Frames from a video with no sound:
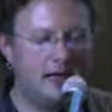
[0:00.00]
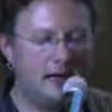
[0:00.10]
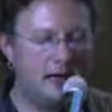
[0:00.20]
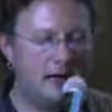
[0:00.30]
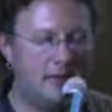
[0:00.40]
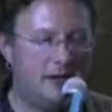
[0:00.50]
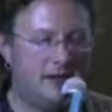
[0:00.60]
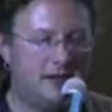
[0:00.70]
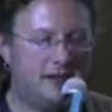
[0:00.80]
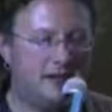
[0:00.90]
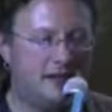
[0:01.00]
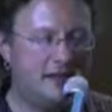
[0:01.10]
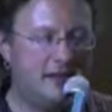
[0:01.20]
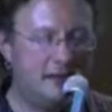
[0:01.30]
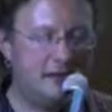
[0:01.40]
Um, and,
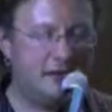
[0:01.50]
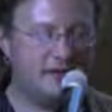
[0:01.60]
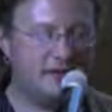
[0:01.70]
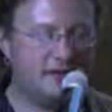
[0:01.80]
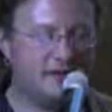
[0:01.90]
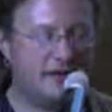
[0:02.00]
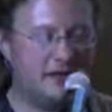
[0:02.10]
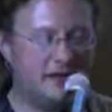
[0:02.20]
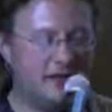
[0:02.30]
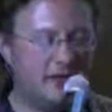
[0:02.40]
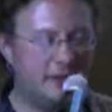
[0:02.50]
you know, th and there's an